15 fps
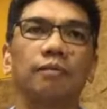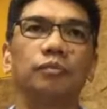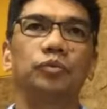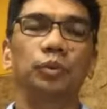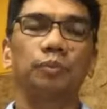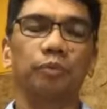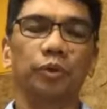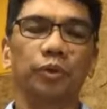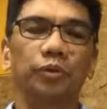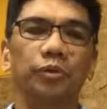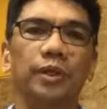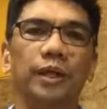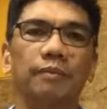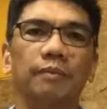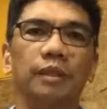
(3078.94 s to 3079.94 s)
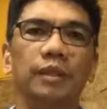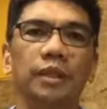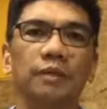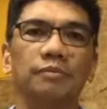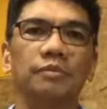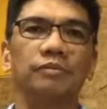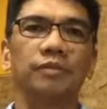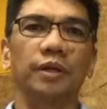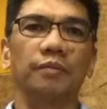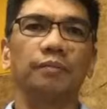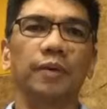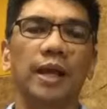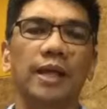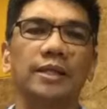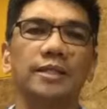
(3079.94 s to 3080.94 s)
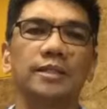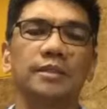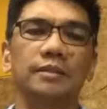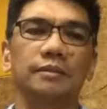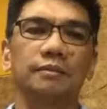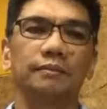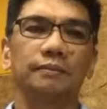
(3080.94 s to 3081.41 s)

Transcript: support to them in terms of their plans.